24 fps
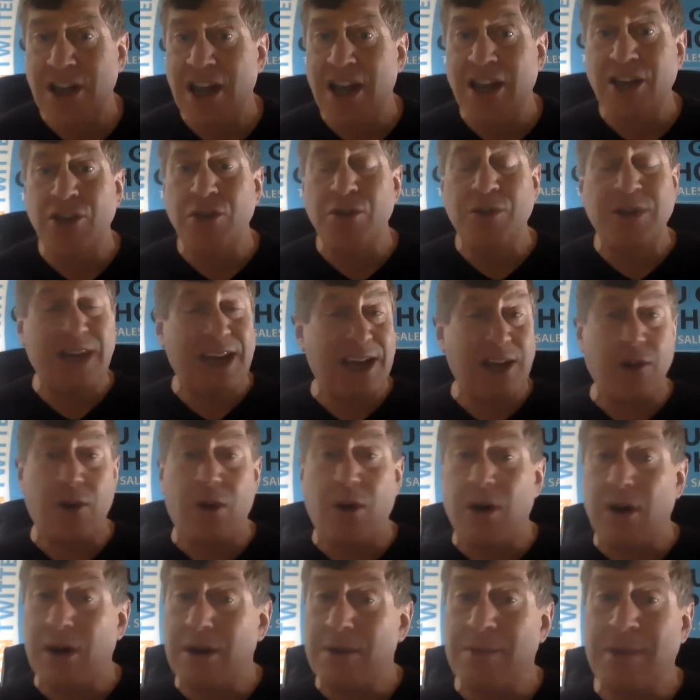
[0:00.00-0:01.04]
And you can't
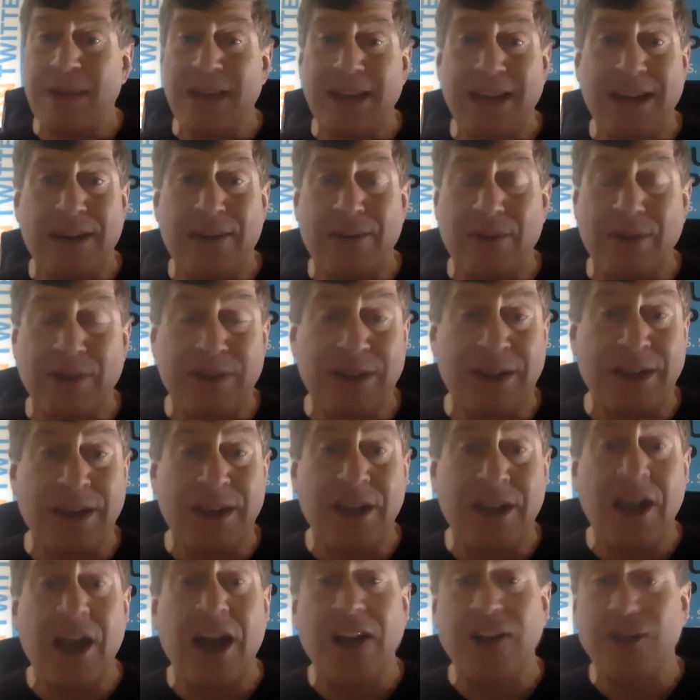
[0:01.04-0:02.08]
automate everything
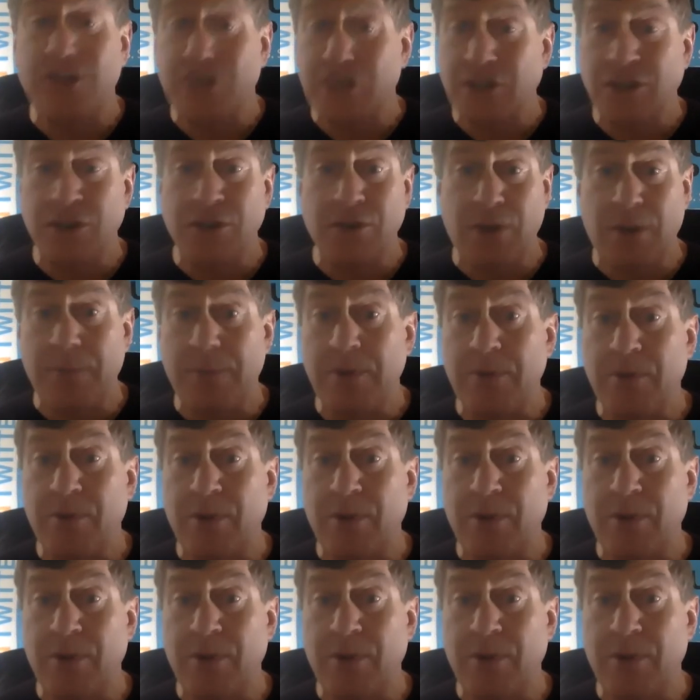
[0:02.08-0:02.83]
until you're up and